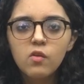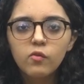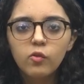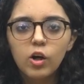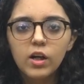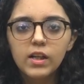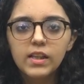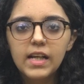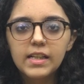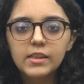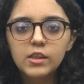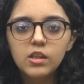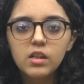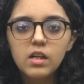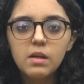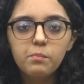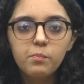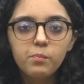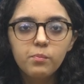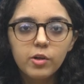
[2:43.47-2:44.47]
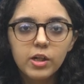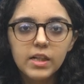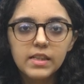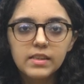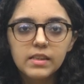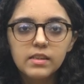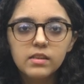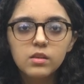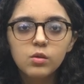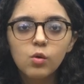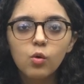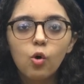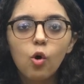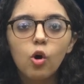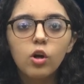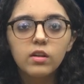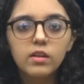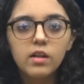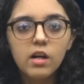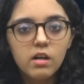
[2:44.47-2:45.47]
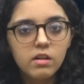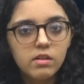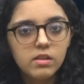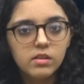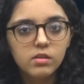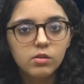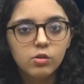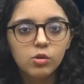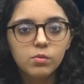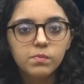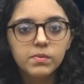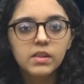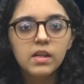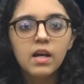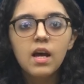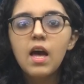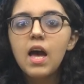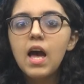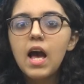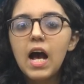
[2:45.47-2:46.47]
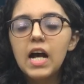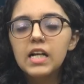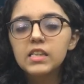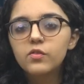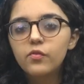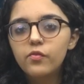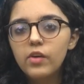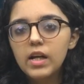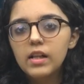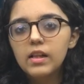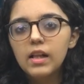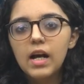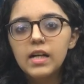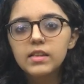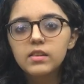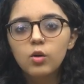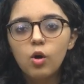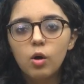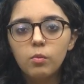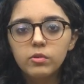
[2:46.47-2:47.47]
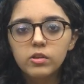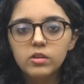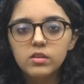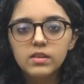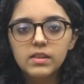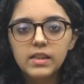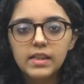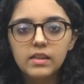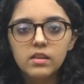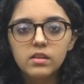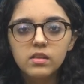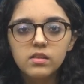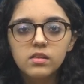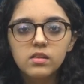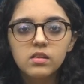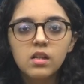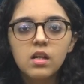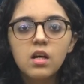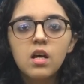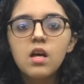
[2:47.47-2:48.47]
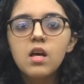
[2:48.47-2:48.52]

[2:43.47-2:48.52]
for allegedly praising so-called terrorist groups as well as communist leaders.